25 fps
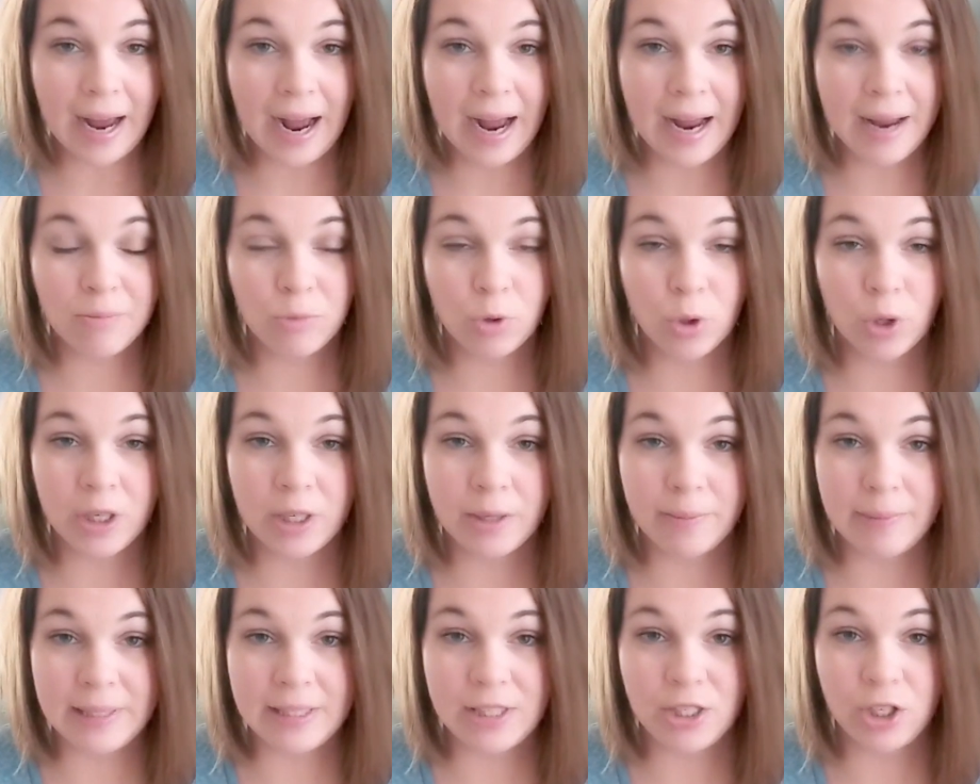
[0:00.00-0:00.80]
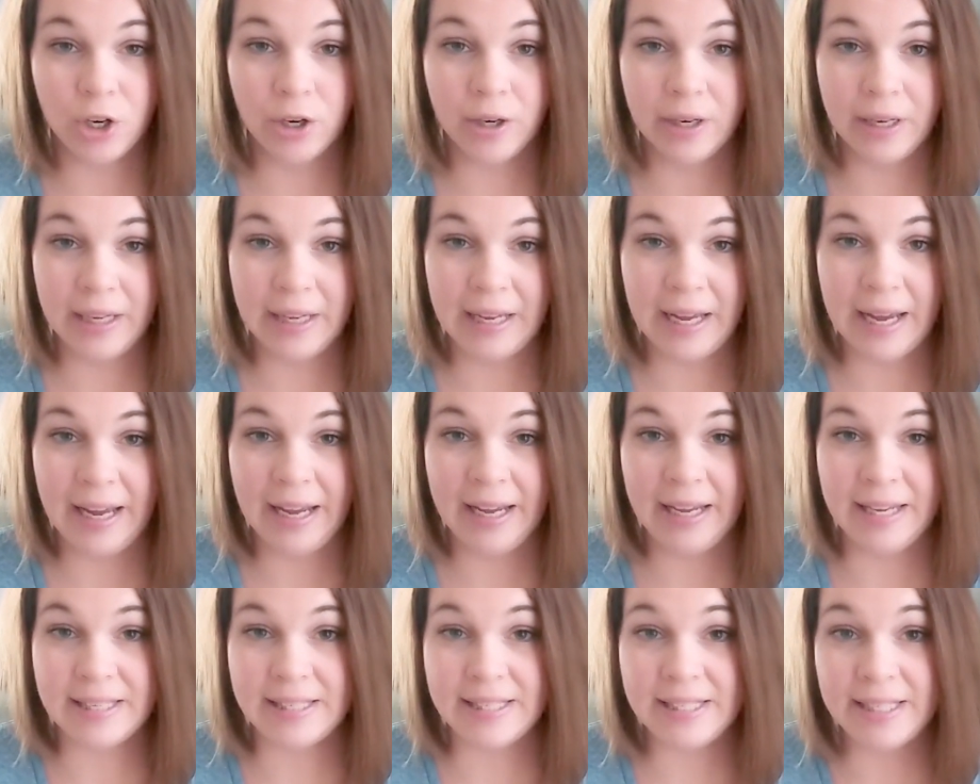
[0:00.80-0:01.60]
I'm going to be starting
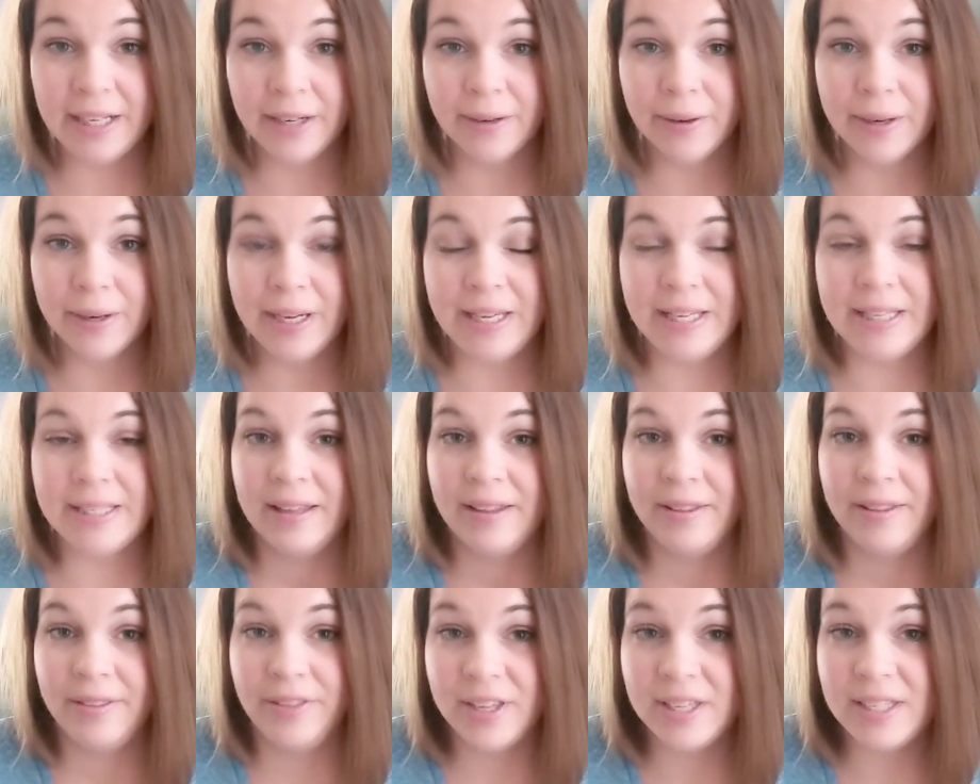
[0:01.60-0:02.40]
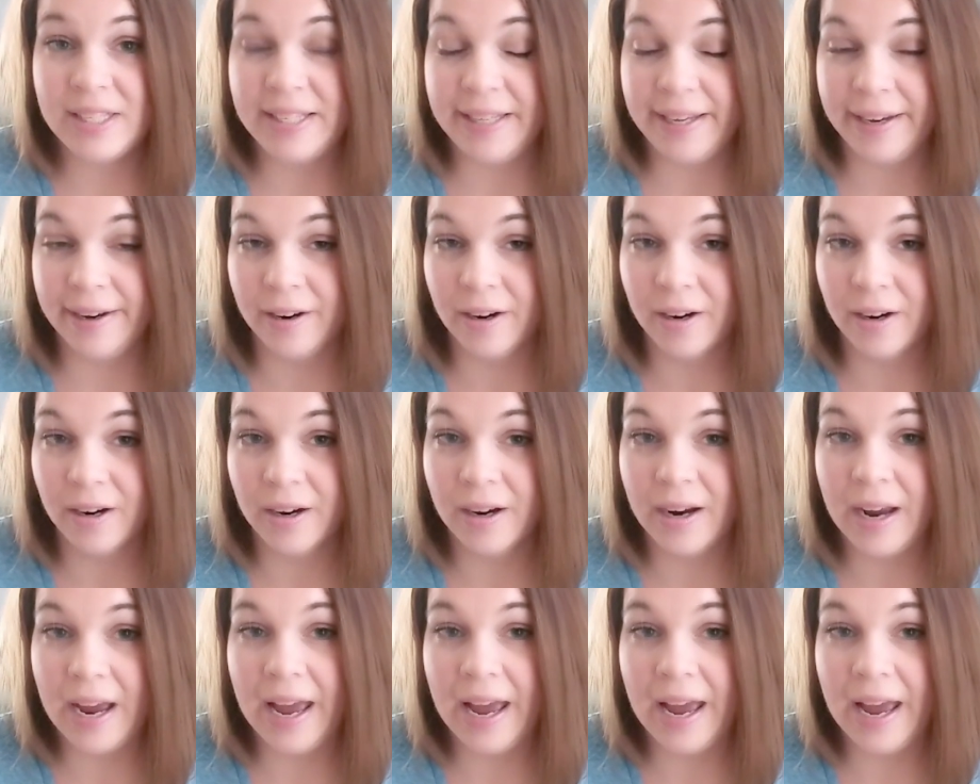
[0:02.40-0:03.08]
a series this year,